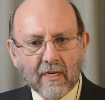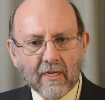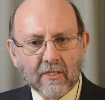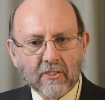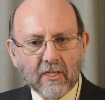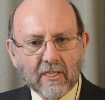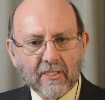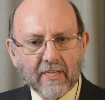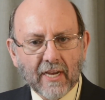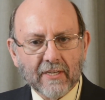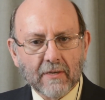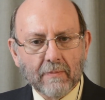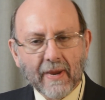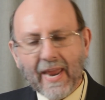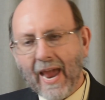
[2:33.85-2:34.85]
she said
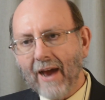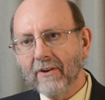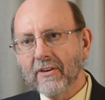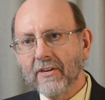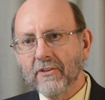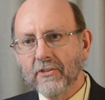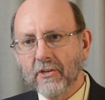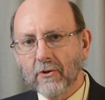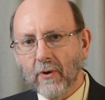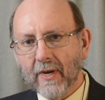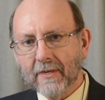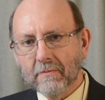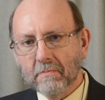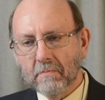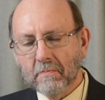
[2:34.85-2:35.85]
to me, "How do you do
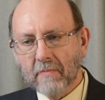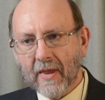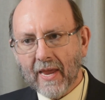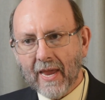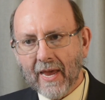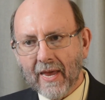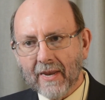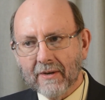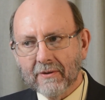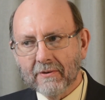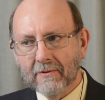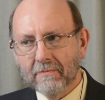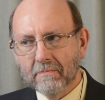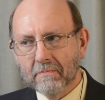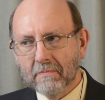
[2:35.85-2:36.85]
it?" And
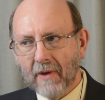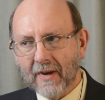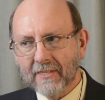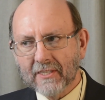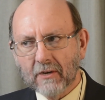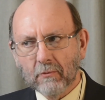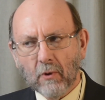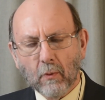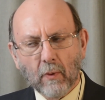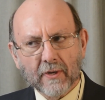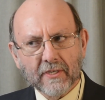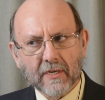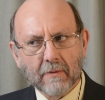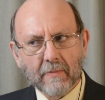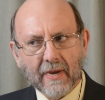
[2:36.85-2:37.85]
I said, "Well, what
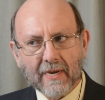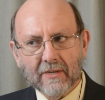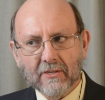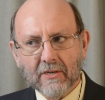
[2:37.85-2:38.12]
do you mean?